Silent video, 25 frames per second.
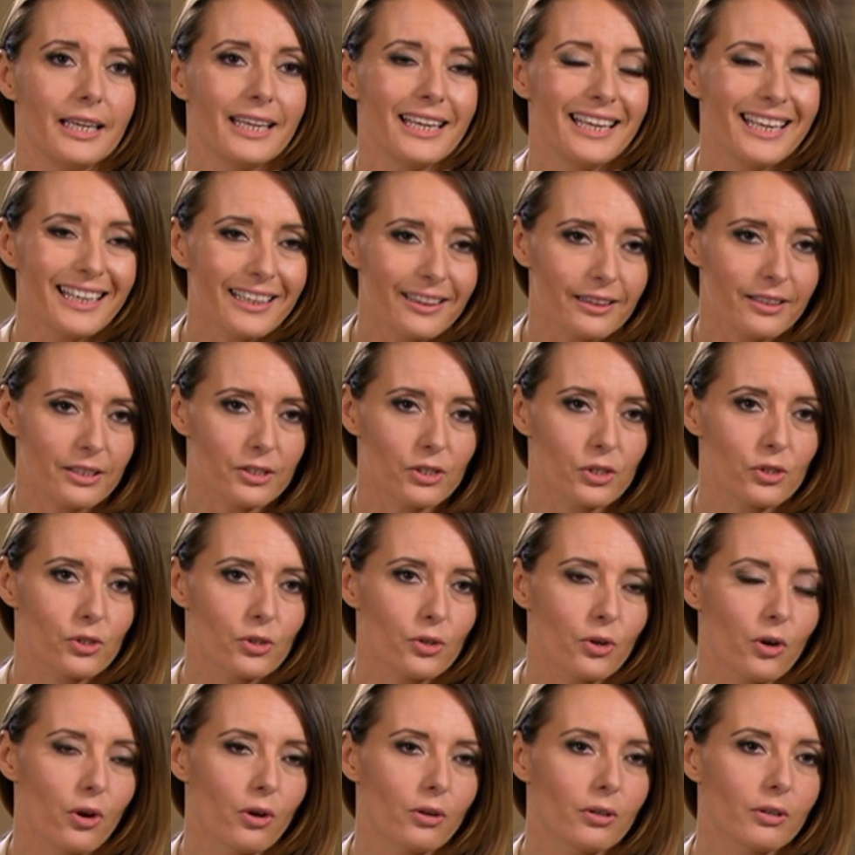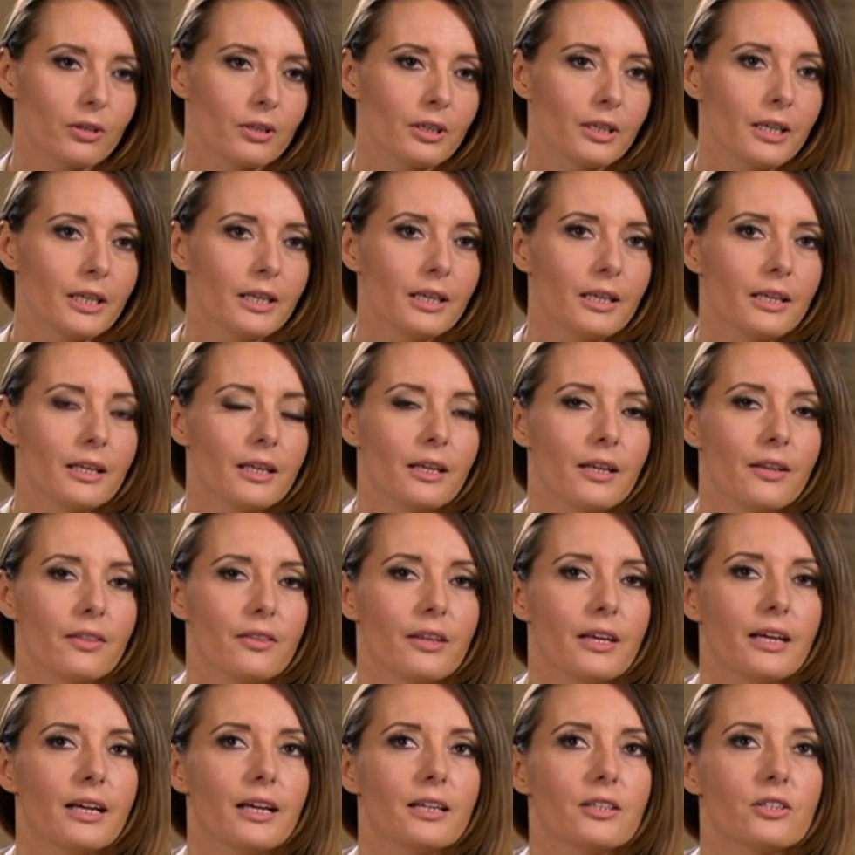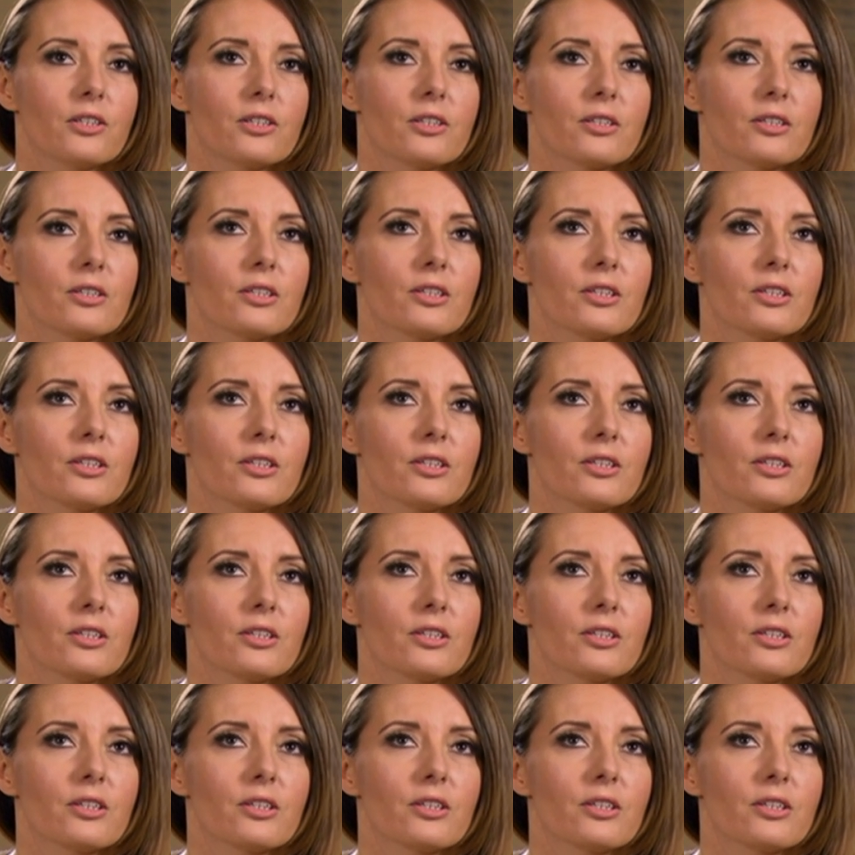in this song that